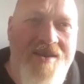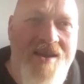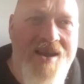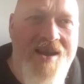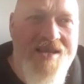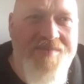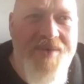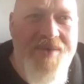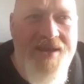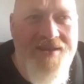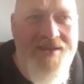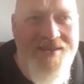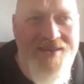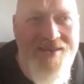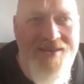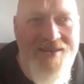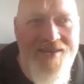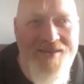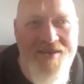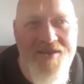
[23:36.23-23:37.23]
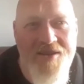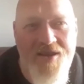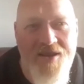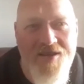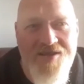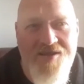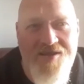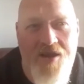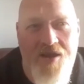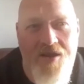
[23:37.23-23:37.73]
ask, Ben?
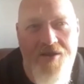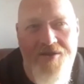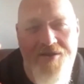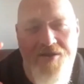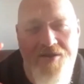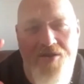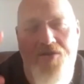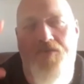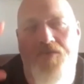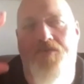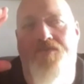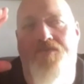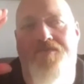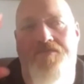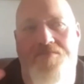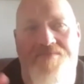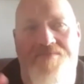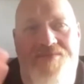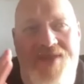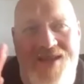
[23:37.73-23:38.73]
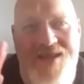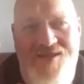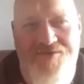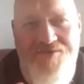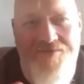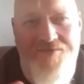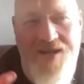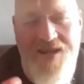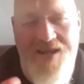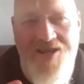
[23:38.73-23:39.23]
So that's a
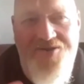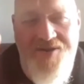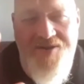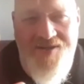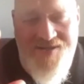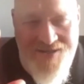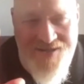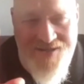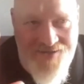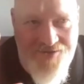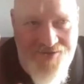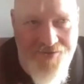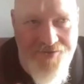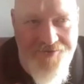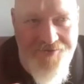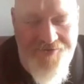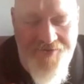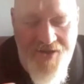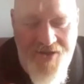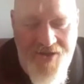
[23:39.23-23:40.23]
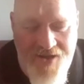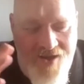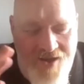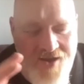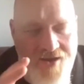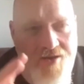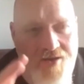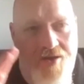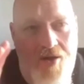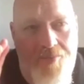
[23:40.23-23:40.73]
really interesting sort of
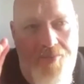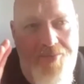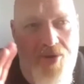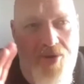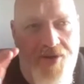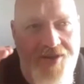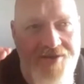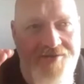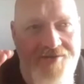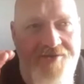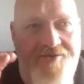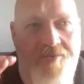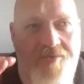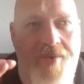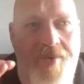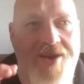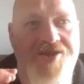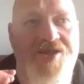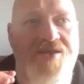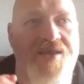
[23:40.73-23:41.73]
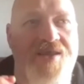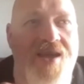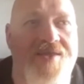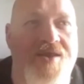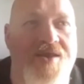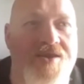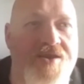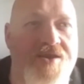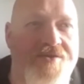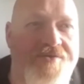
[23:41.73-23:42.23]
a pocket of information there that
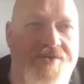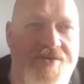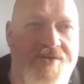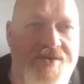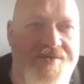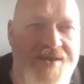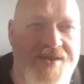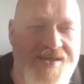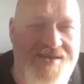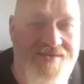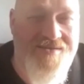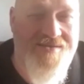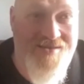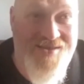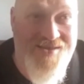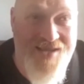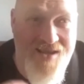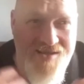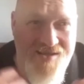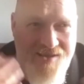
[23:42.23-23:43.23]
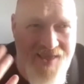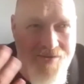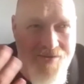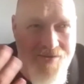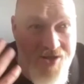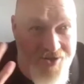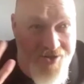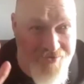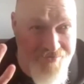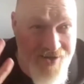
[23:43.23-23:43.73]
you've this it sounds like that was
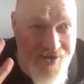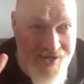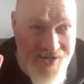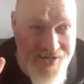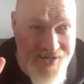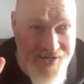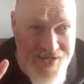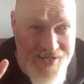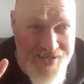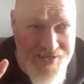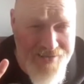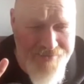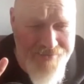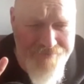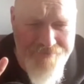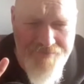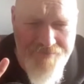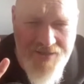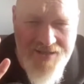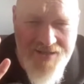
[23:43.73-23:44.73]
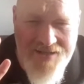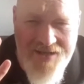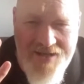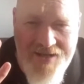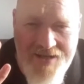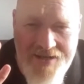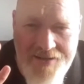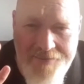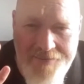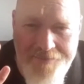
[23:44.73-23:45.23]
like a really
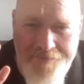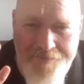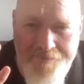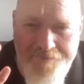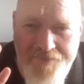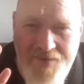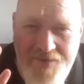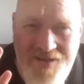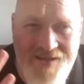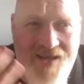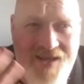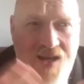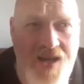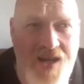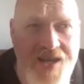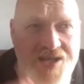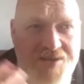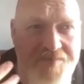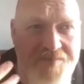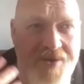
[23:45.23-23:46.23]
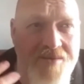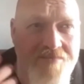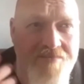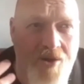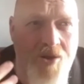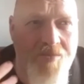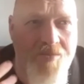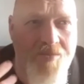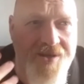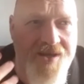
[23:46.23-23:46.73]
um, like a linchpin
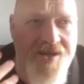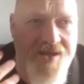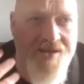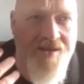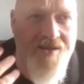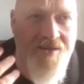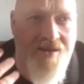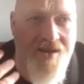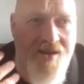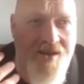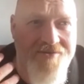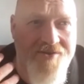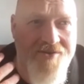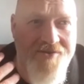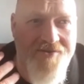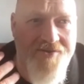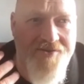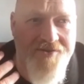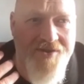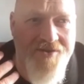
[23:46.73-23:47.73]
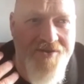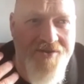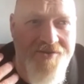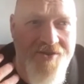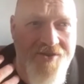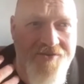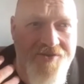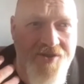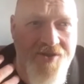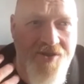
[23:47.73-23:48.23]
moment in your life if if,
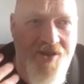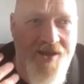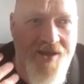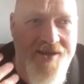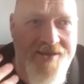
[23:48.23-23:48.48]
if you like